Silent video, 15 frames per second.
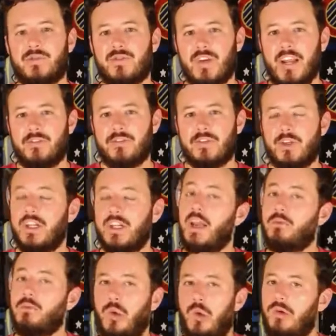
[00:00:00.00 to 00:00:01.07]
Frankfurt
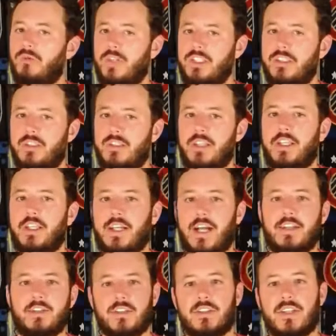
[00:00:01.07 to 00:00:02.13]
and more recently
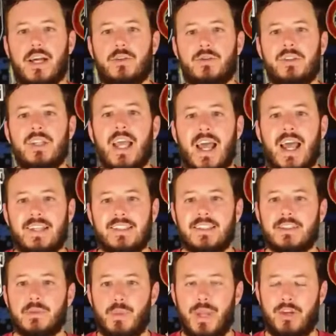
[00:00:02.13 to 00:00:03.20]
Kaiserslautern as
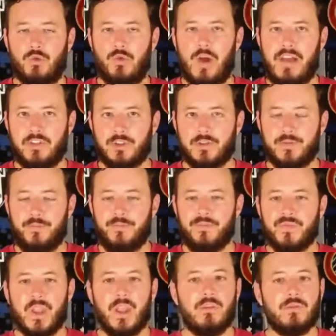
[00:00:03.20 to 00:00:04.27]
its main rivals.
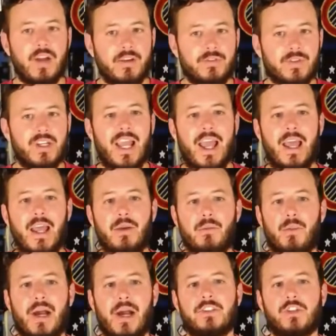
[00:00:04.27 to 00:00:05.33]
Frankfurt and
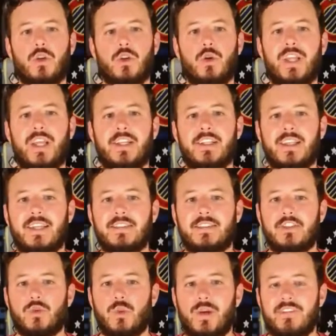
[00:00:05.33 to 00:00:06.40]
Mainz are located less
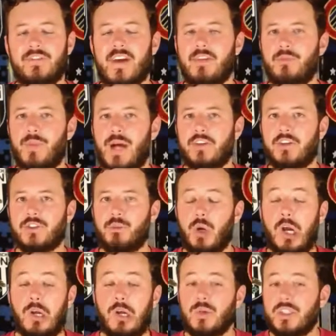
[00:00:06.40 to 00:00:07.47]
than 25 miles
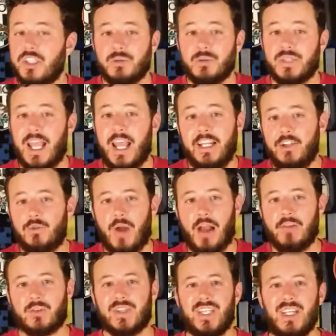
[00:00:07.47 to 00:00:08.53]
apart, which helps any
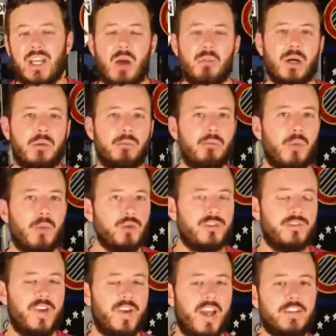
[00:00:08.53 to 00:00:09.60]
rivalry, but
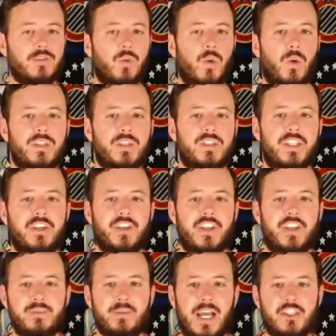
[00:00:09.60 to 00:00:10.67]
most fans won't consider
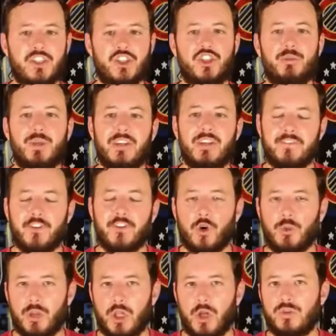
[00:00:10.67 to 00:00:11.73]
these matches to be
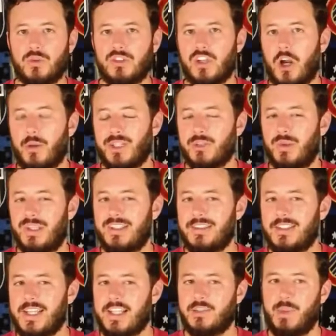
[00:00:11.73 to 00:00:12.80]
full-blown derbies with
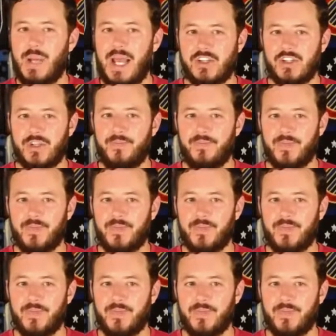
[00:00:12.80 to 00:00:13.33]
intense passion.